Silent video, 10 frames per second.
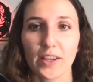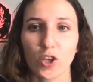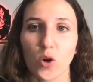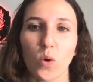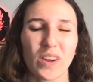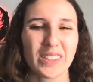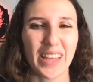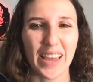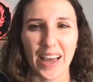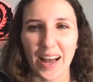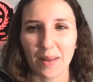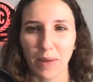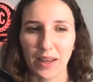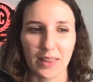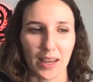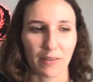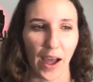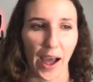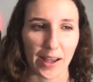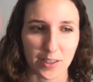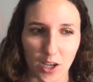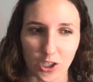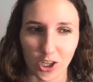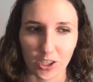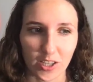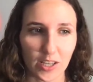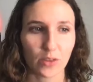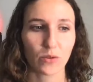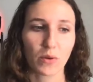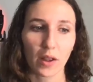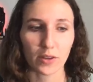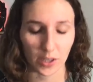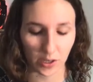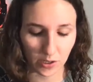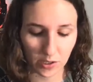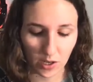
So my life has adjusted throughout the years,